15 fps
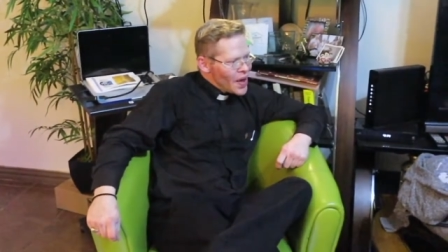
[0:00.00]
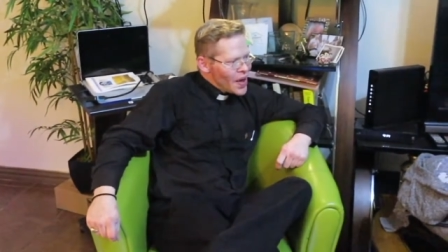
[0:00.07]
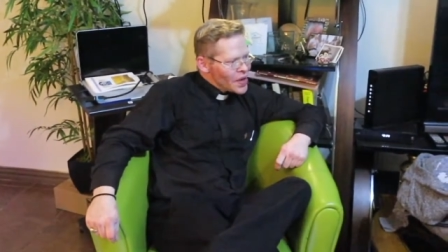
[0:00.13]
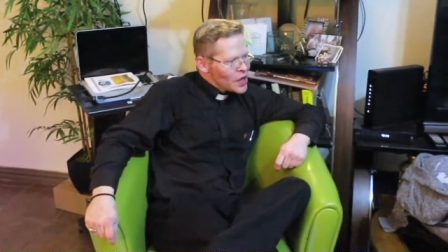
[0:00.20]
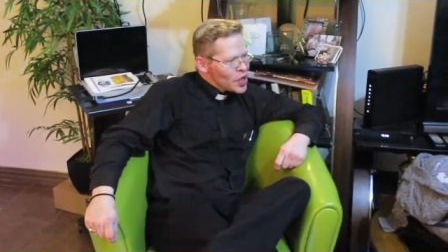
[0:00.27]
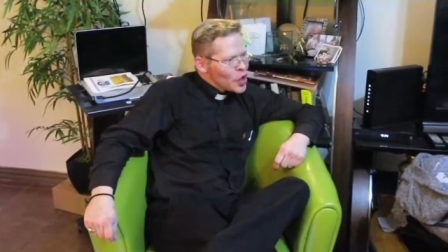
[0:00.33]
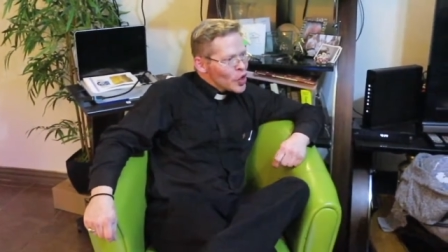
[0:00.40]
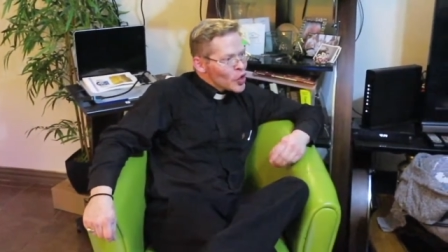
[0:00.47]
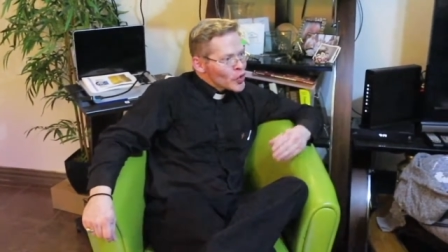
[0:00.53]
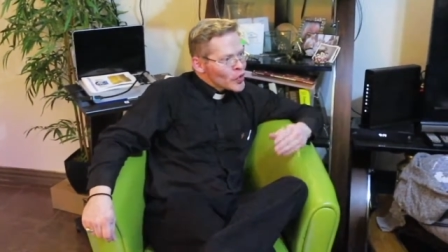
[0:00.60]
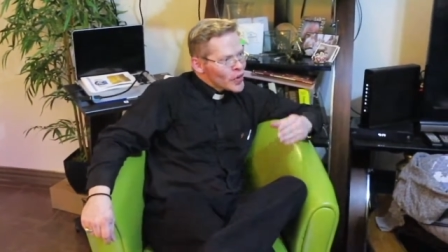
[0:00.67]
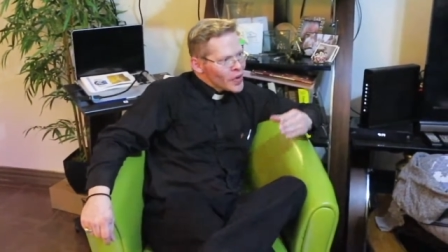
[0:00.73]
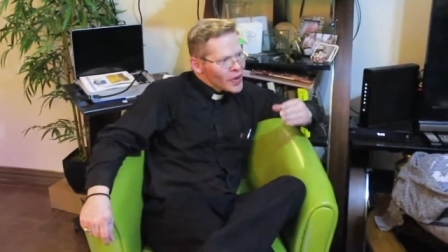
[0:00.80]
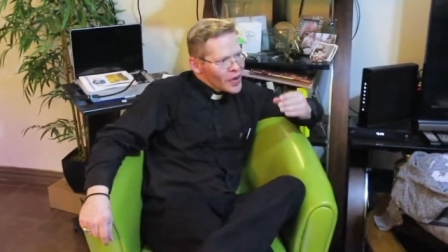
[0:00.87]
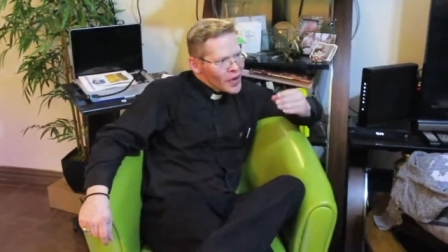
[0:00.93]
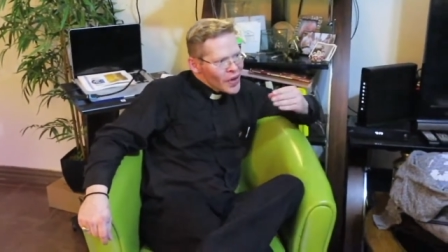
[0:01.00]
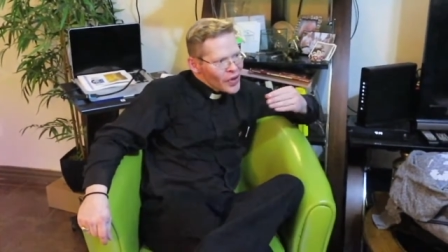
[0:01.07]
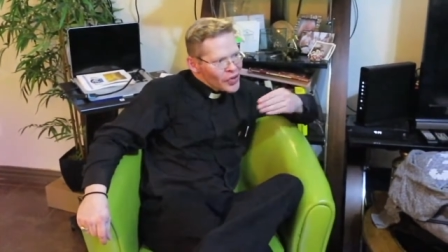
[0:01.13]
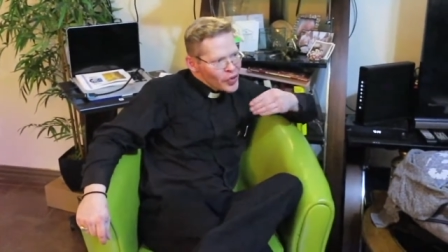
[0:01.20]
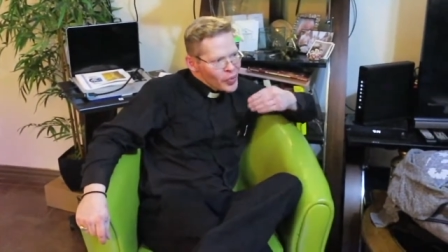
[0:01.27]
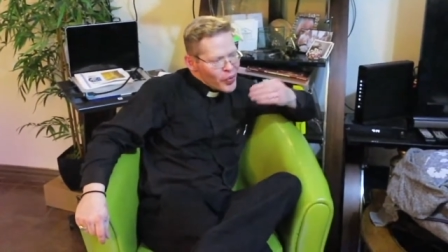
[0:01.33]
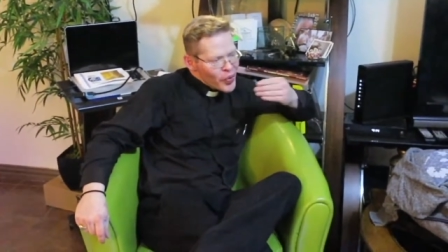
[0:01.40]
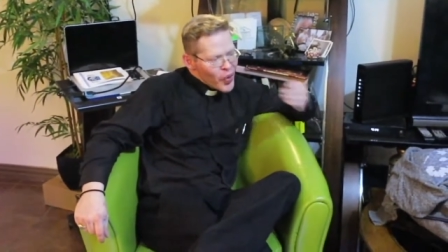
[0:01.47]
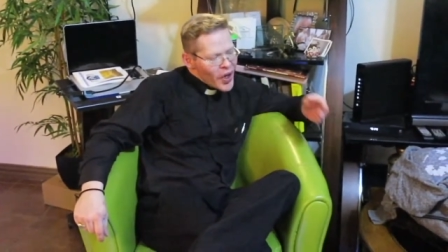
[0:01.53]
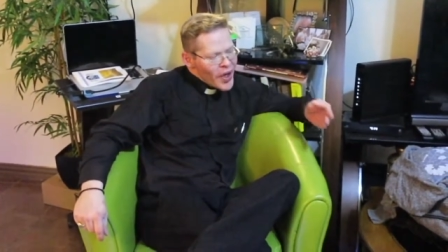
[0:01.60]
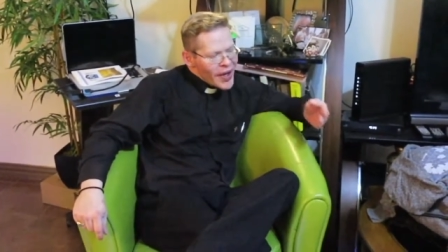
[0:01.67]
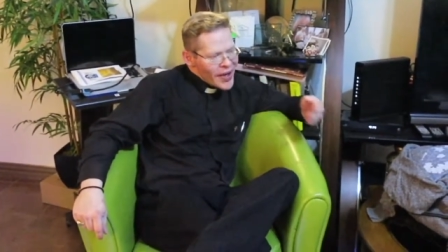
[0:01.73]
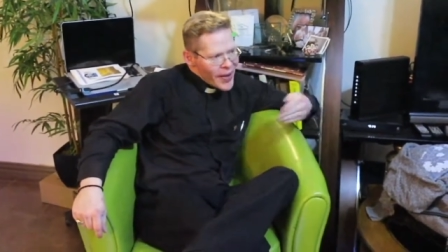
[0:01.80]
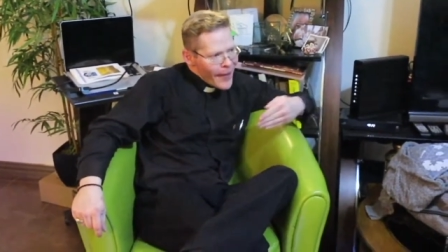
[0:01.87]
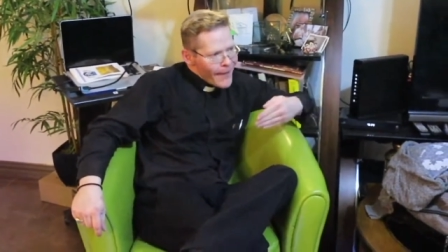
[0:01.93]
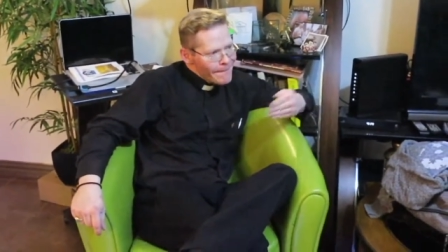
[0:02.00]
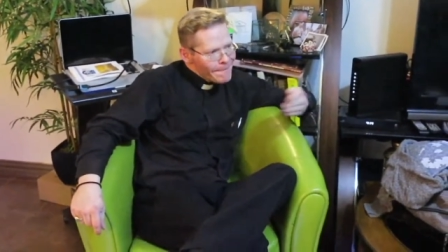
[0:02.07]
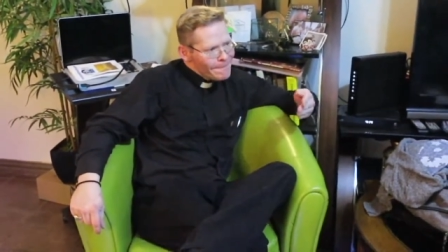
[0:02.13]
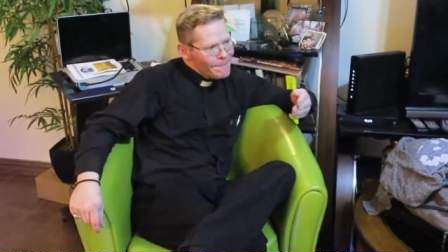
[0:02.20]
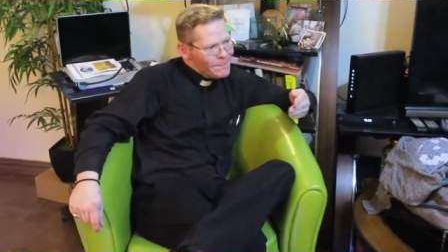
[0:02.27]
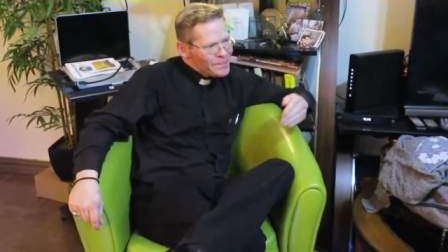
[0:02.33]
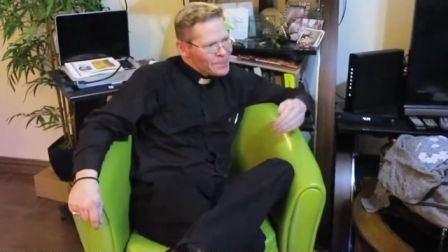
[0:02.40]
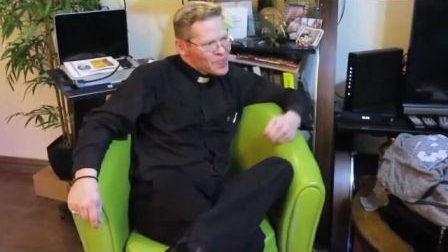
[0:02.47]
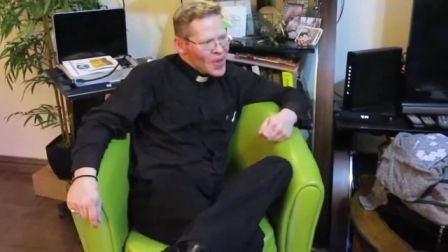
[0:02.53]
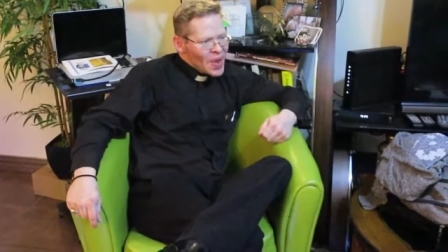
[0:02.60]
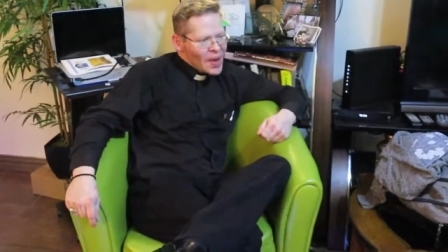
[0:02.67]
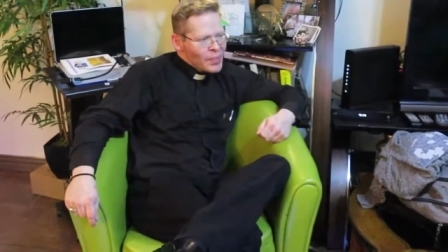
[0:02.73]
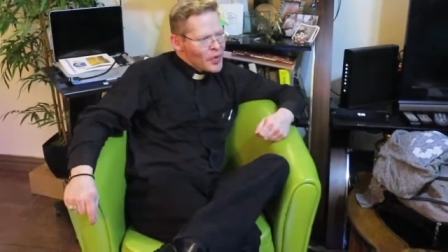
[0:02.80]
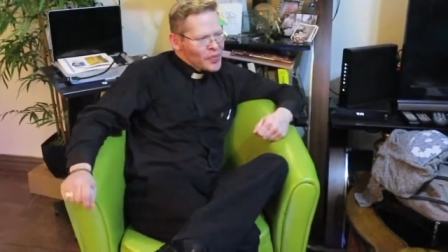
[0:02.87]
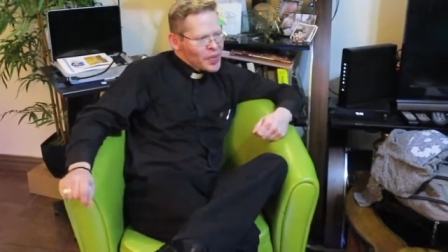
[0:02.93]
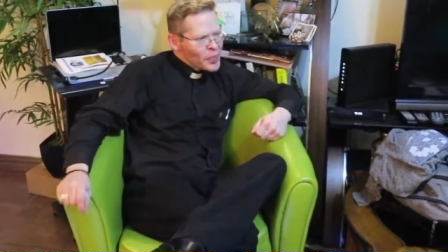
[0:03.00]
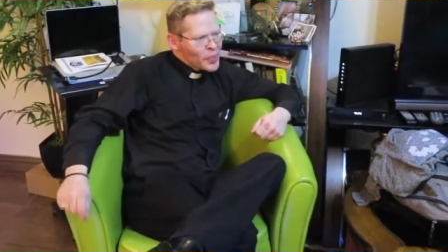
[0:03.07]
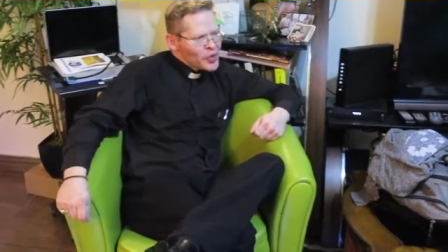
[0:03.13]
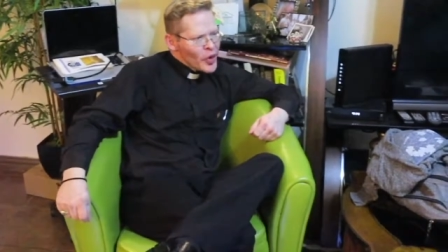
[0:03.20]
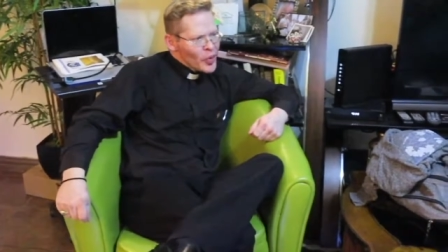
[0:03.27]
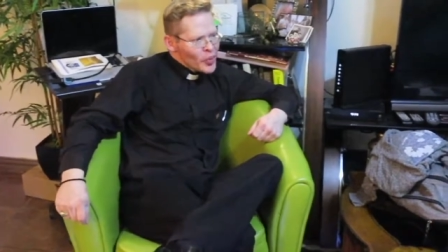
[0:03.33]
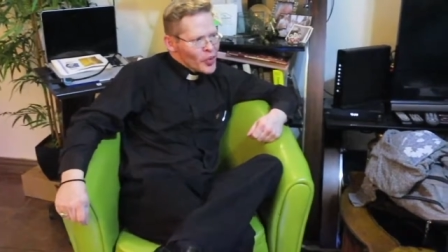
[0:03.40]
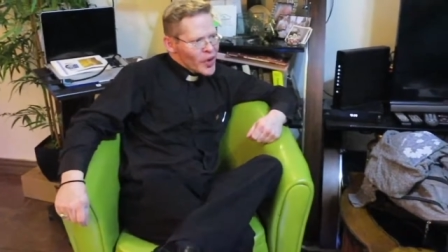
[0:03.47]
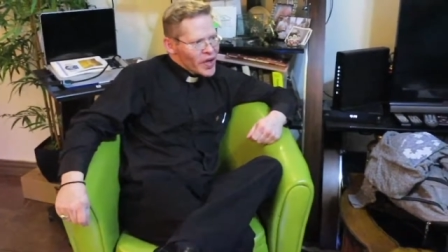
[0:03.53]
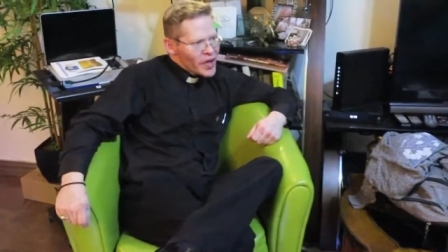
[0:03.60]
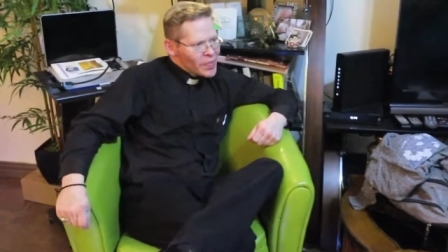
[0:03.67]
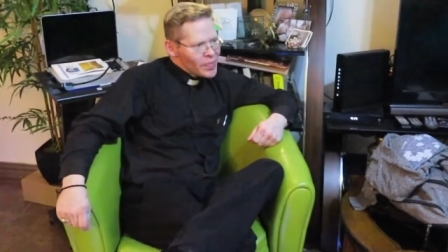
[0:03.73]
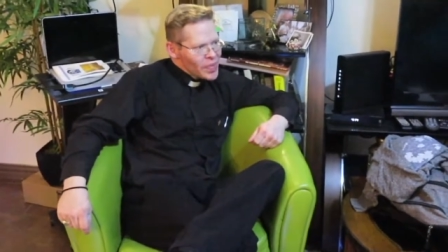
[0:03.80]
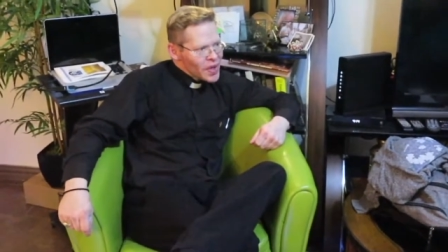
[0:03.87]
and learn to pray like most people don't pray.